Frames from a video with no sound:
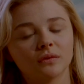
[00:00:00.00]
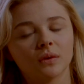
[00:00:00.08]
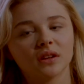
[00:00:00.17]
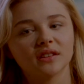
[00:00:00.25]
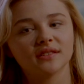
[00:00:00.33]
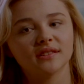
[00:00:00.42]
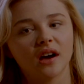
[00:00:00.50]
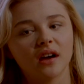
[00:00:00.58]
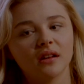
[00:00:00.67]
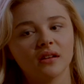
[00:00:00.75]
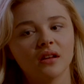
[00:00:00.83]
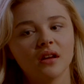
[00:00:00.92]
of what he's
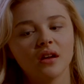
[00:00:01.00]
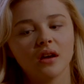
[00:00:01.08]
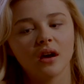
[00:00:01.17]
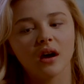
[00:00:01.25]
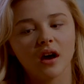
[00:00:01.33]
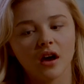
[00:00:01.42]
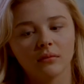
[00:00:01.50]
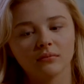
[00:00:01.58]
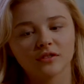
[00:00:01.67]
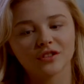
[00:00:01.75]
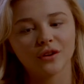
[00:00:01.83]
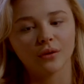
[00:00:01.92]
done.
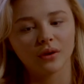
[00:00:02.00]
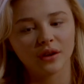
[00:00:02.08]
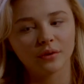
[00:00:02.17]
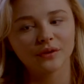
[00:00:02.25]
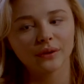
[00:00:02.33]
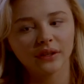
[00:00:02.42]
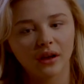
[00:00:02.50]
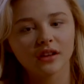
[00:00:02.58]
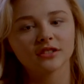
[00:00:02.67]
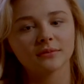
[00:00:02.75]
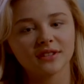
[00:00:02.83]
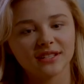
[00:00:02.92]
So it was really
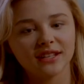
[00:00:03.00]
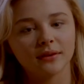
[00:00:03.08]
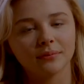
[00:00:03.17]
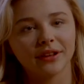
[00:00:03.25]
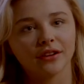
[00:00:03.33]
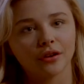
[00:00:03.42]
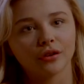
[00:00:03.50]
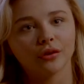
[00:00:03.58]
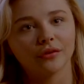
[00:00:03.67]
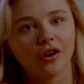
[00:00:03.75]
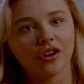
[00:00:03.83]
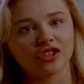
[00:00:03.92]
awesome to see him play
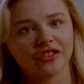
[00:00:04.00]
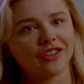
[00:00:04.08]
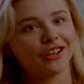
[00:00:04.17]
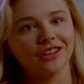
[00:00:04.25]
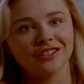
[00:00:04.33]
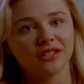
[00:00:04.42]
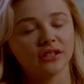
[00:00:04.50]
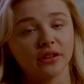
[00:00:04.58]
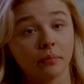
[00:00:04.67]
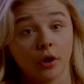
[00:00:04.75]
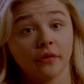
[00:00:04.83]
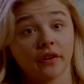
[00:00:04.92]
Colonel Vosh. I think he's
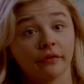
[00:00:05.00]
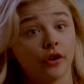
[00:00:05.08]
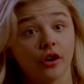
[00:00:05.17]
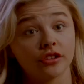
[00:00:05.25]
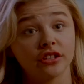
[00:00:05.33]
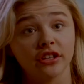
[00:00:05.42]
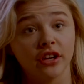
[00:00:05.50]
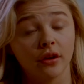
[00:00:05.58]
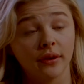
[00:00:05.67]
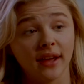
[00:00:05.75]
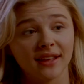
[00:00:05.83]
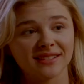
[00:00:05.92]
the perfect Vosh. He
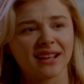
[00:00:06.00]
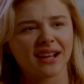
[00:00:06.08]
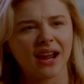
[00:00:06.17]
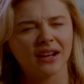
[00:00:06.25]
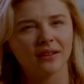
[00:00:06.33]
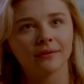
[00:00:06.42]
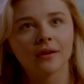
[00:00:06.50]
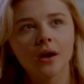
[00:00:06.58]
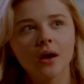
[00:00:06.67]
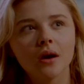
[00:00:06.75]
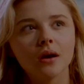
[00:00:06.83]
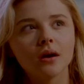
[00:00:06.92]
has that kind of
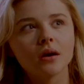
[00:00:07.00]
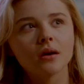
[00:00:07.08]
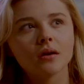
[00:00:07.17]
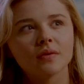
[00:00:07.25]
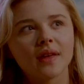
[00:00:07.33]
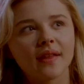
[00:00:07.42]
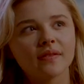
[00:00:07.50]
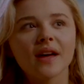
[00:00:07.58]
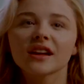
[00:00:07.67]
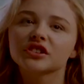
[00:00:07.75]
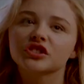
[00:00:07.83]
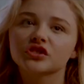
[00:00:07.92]

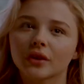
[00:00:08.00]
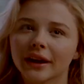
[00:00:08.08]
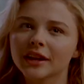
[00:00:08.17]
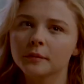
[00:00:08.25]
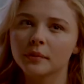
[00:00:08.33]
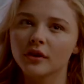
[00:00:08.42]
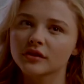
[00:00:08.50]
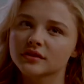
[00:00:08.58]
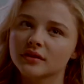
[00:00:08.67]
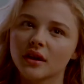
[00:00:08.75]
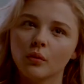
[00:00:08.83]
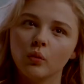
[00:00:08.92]
that strength, but
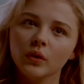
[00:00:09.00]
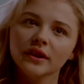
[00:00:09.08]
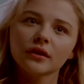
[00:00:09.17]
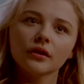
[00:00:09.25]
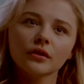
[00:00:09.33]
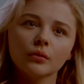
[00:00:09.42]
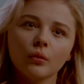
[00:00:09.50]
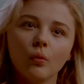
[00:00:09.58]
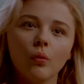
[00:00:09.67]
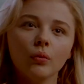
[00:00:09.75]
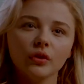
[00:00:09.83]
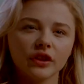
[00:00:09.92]
also that weird,
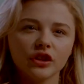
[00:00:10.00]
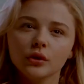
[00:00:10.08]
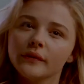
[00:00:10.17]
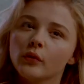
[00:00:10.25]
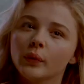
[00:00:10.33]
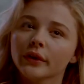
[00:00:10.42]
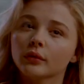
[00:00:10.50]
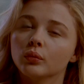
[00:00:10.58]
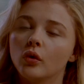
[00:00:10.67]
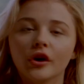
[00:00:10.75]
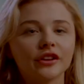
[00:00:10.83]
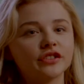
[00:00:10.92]
like, you have a weird
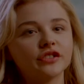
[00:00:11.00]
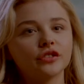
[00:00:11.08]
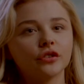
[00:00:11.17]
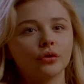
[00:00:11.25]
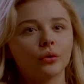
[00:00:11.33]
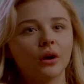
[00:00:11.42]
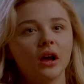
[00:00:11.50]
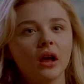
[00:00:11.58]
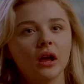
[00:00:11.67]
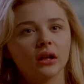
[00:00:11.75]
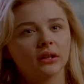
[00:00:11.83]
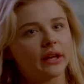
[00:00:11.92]
want to
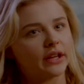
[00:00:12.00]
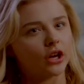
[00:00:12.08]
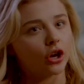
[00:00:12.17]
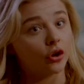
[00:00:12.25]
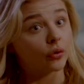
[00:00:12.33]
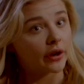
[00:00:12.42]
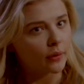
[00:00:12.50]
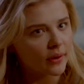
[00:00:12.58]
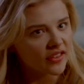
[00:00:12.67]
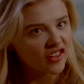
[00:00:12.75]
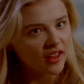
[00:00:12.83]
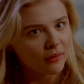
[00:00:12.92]
like agree
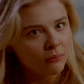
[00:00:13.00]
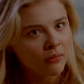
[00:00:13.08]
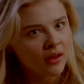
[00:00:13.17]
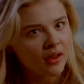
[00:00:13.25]
with him,